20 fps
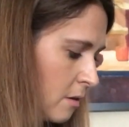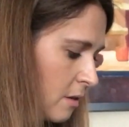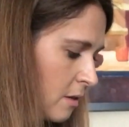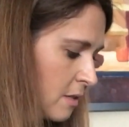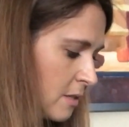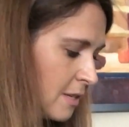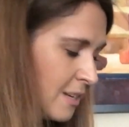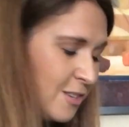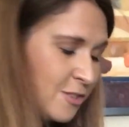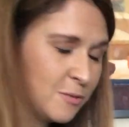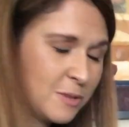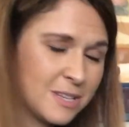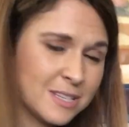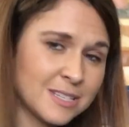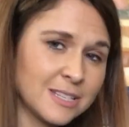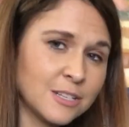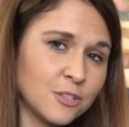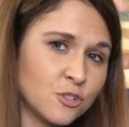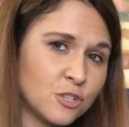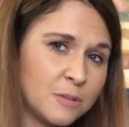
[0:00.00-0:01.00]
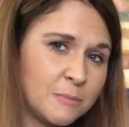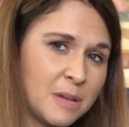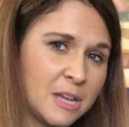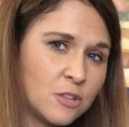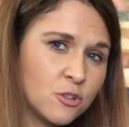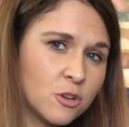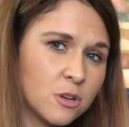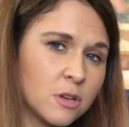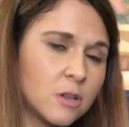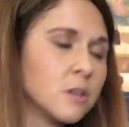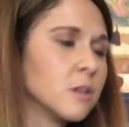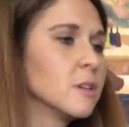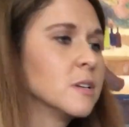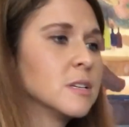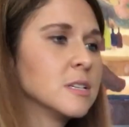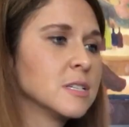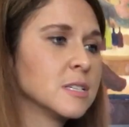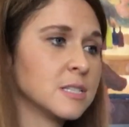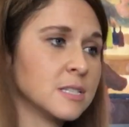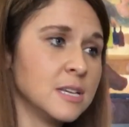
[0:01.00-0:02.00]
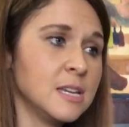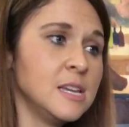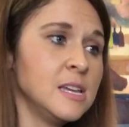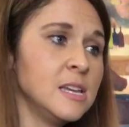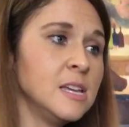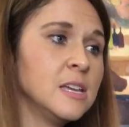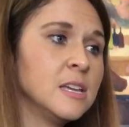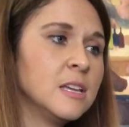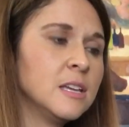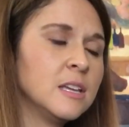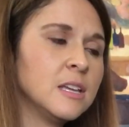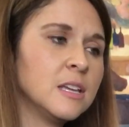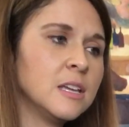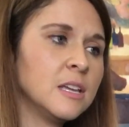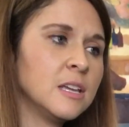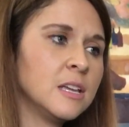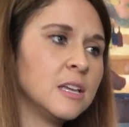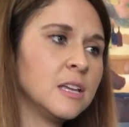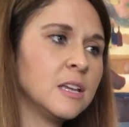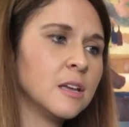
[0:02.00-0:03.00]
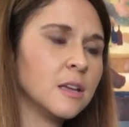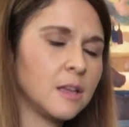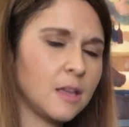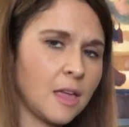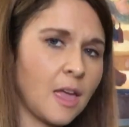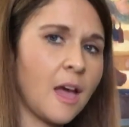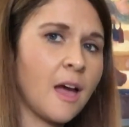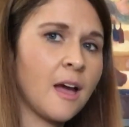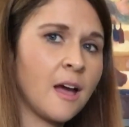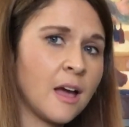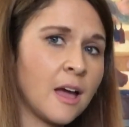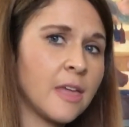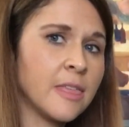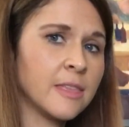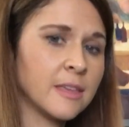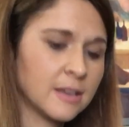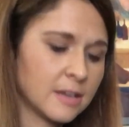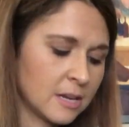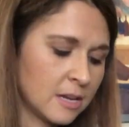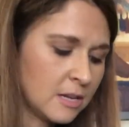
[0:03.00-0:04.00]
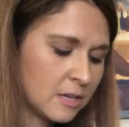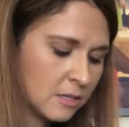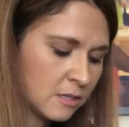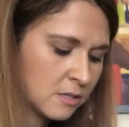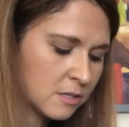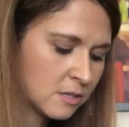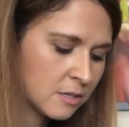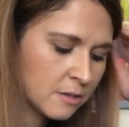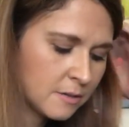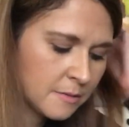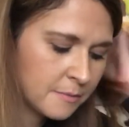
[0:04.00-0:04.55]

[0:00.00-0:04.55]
Is it a G major? C. Yeah, I think it is.